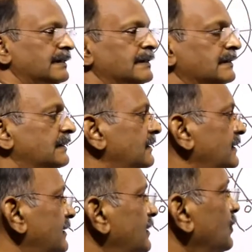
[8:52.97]
ray.
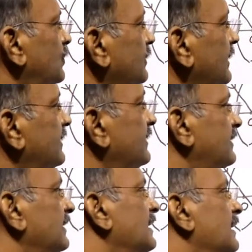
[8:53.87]
This is due to
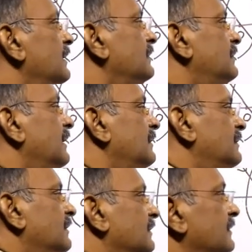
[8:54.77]
the
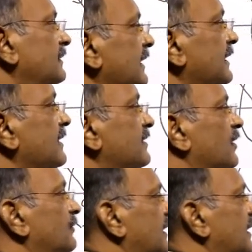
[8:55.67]
thickness